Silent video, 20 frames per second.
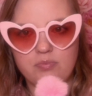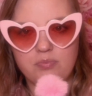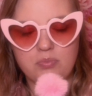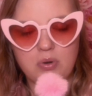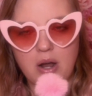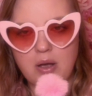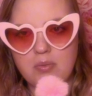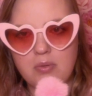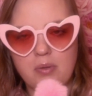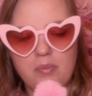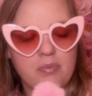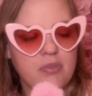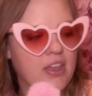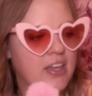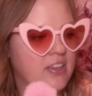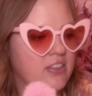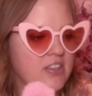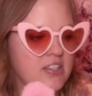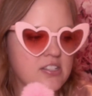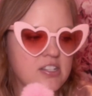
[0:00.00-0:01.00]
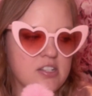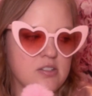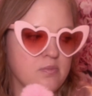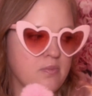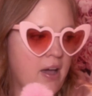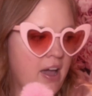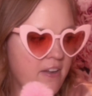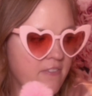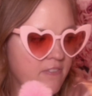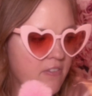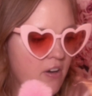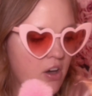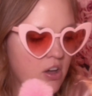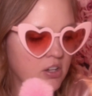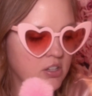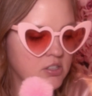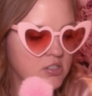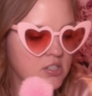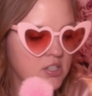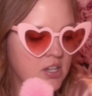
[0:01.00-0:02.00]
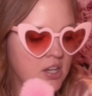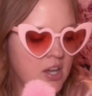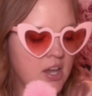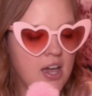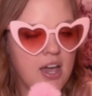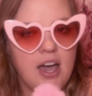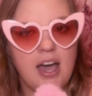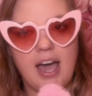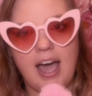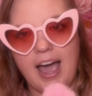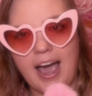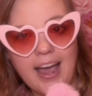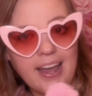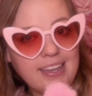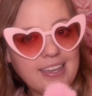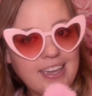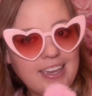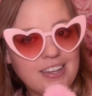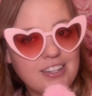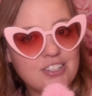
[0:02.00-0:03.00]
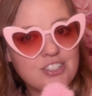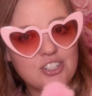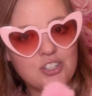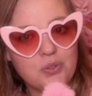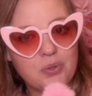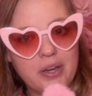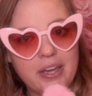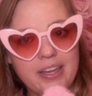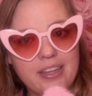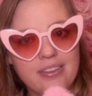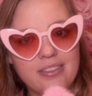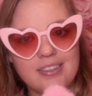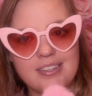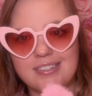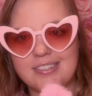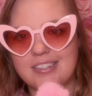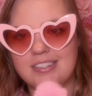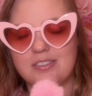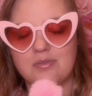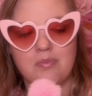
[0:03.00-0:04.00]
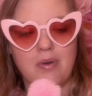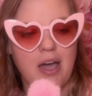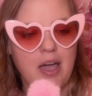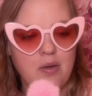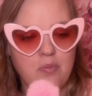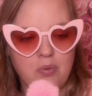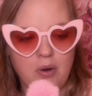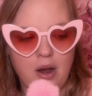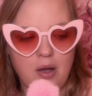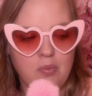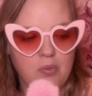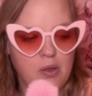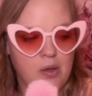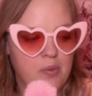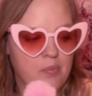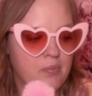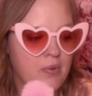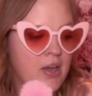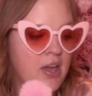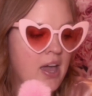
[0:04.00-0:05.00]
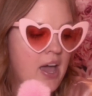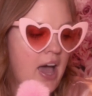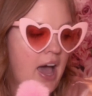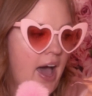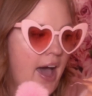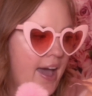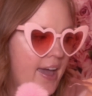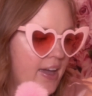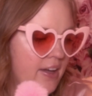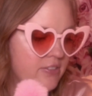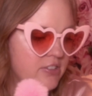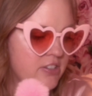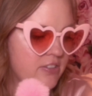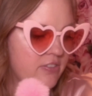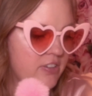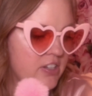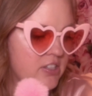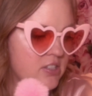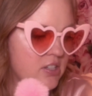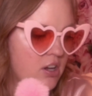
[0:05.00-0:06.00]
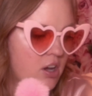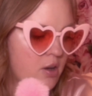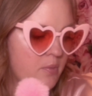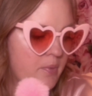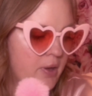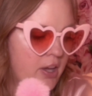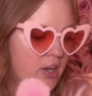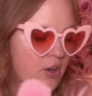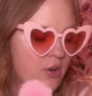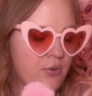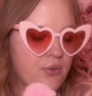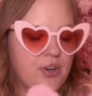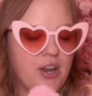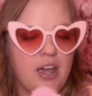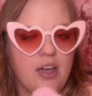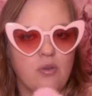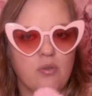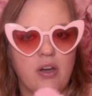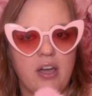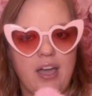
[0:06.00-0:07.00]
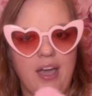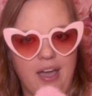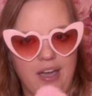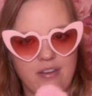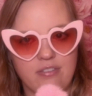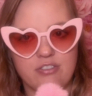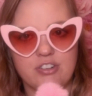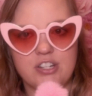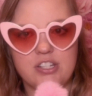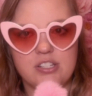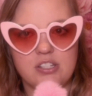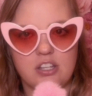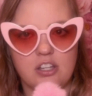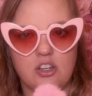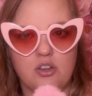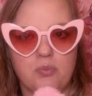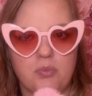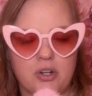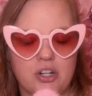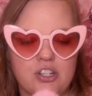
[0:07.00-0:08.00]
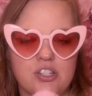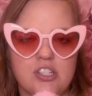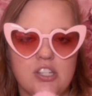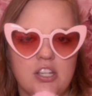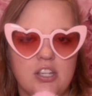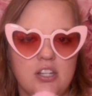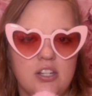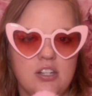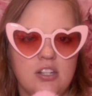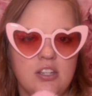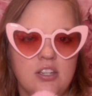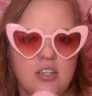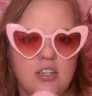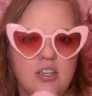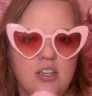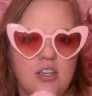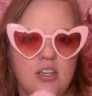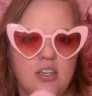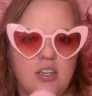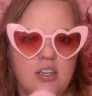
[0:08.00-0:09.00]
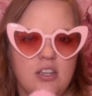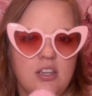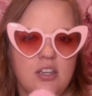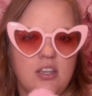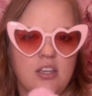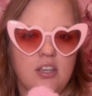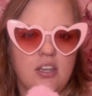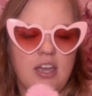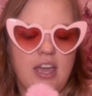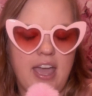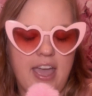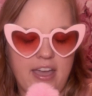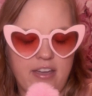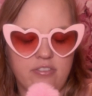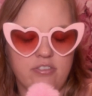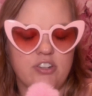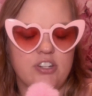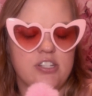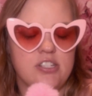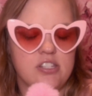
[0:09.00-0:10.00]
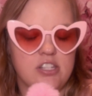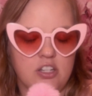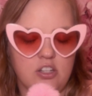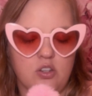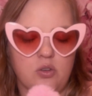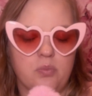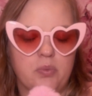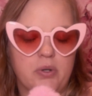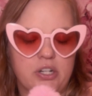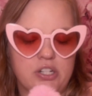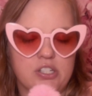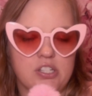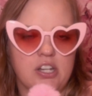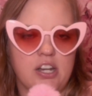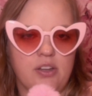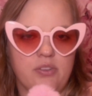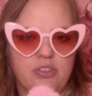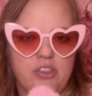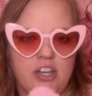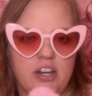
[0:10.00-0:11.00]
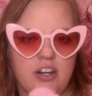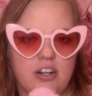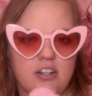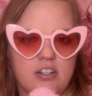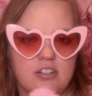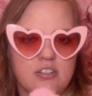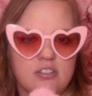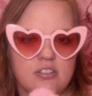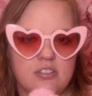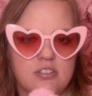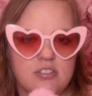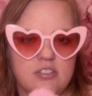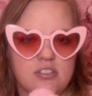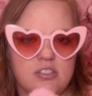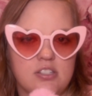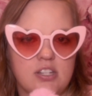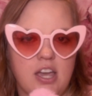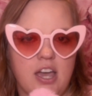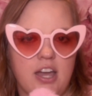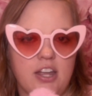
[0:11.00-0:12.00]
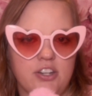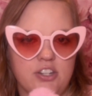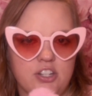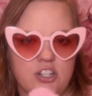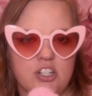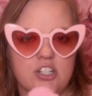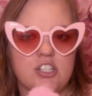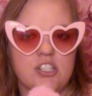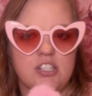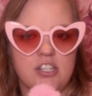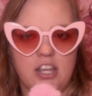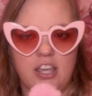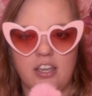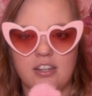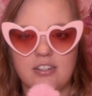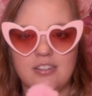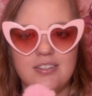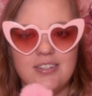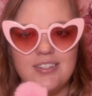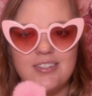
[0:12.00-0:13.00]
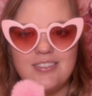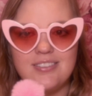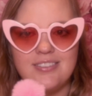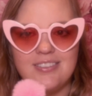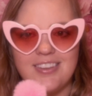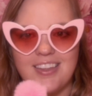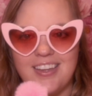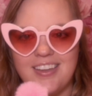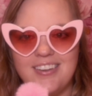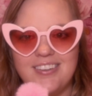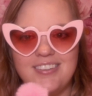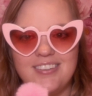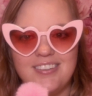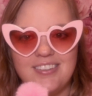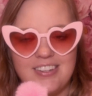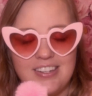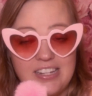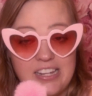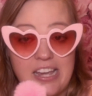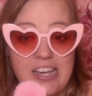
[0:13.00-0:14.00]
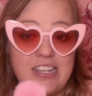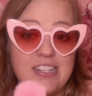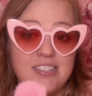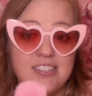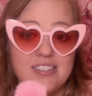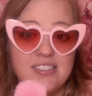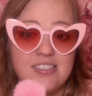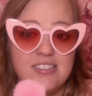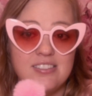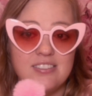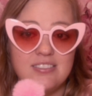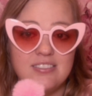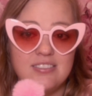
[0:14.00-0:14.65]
problem. Like, this is my fault. I can't do it. This is my problem. I have to fix it on my own. I want every single person out there to understand that yes,